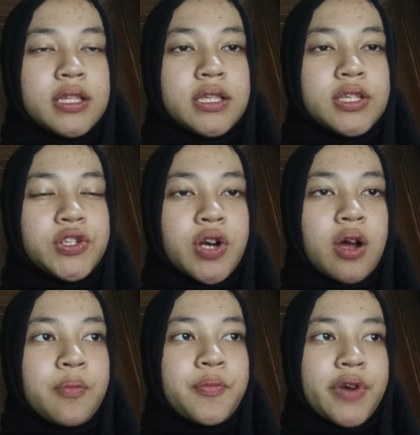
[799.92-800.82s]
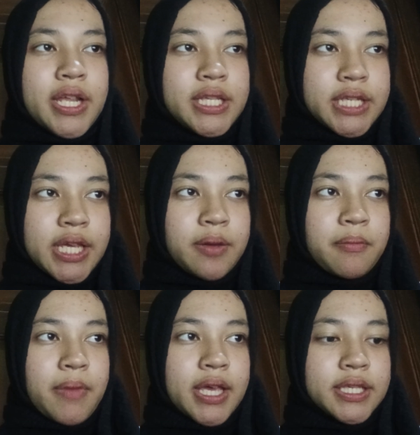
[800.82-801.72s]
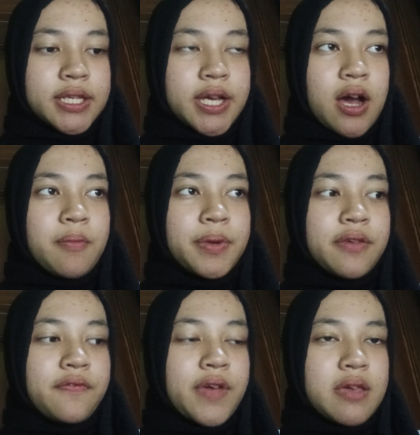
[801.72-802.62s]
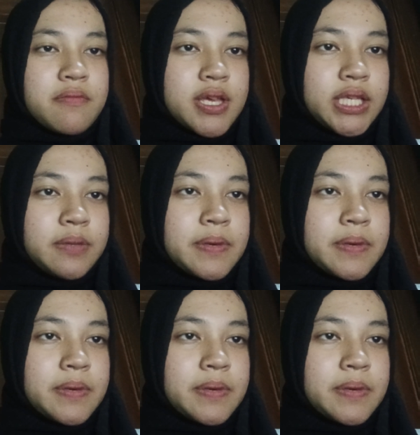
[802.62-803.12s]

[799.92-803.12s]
strong branding makes a company famous,